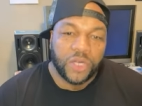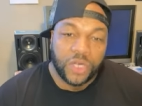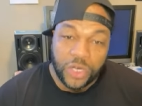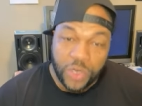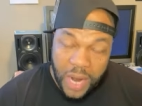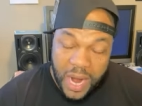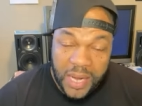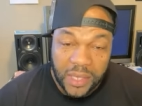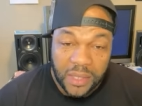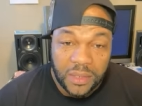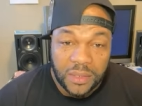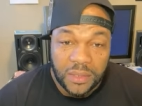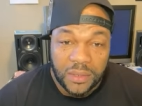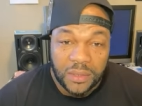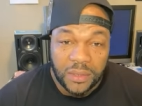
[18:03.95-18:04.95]
crack,
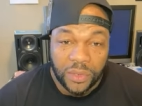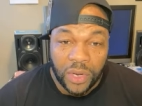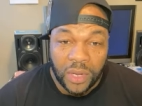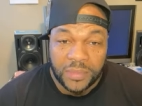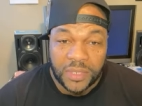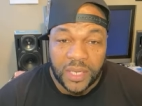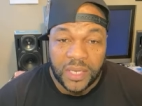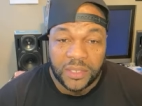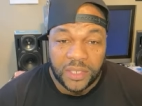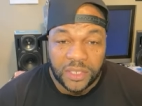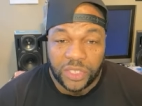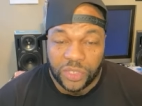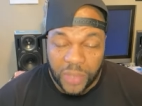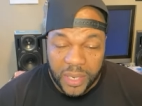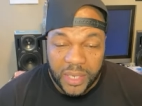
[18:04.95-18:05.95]
you know what I'm saying,
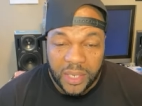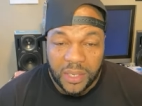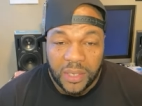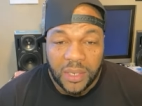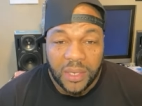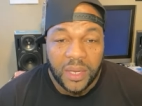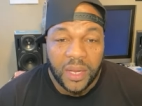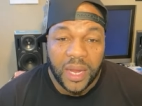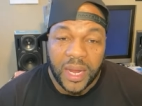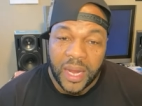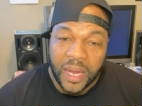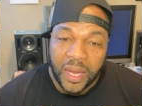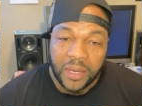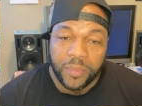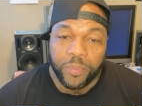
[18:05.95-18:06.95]
just straight,
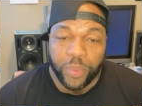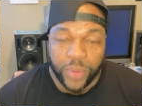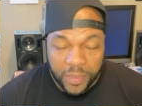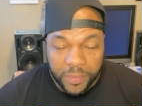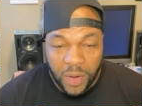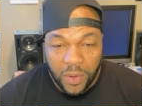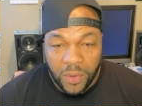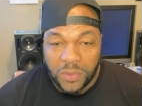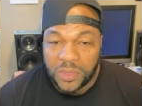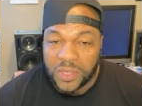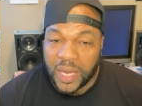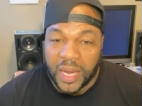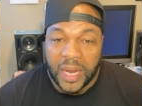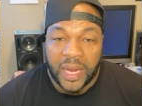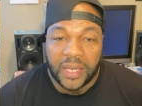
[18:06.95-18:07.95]
and Primos
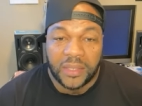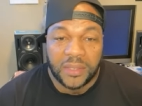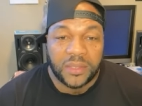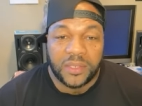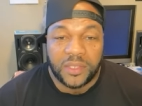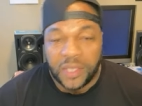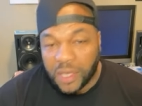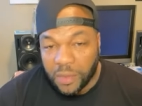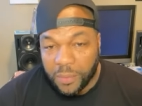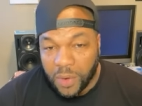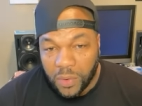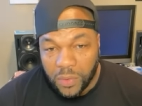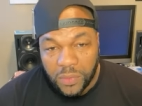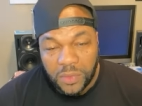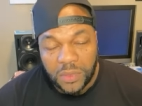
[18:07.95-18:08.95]
and
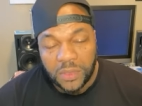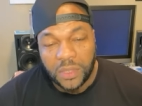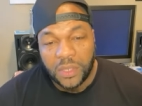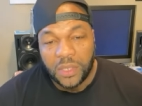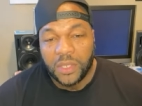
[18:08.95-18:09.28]
Sigamos.